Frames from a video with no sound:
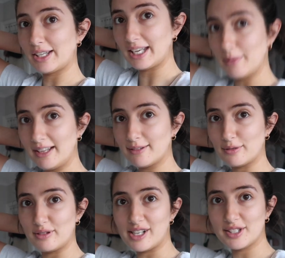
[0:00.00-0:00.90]
looking a bit
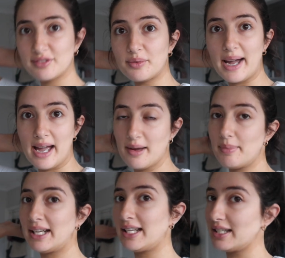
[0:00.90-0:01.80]
worse for wear,
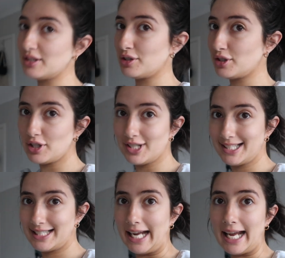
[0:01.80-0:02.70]
but it is
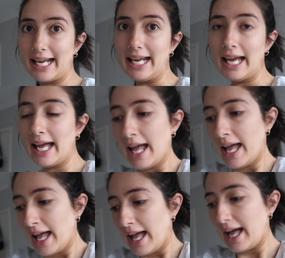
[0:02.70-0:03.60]
Tuesday.
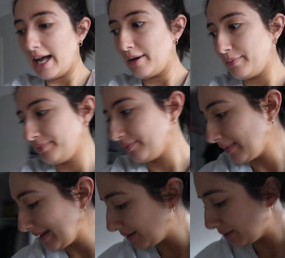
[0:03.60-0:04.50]

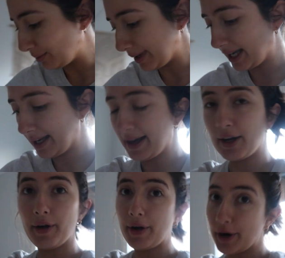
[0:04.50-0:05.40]
Um, we
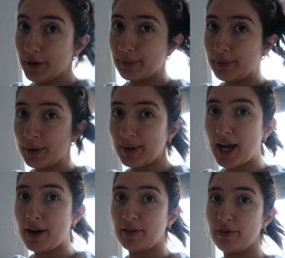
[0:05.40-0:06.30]
got home with
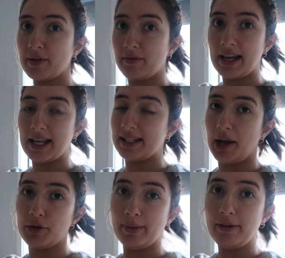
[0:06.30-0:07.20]
Harvey from the vet
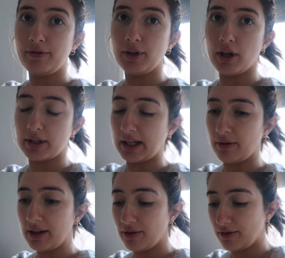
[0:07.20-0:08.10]
yesterday. It was a bit full on. I
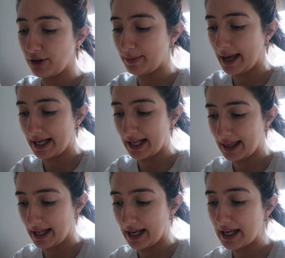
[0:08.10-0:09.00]
didn't really film
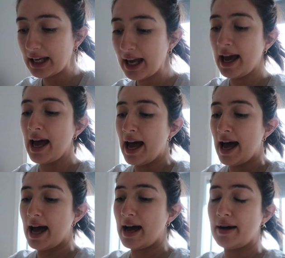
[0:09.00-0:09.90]
anything.
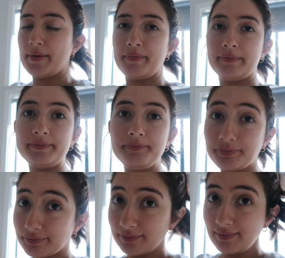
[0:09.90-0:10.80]
Um,
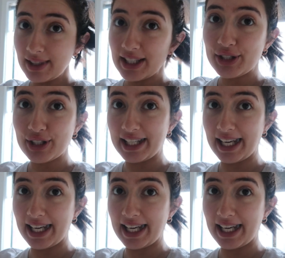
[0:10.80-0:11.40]
so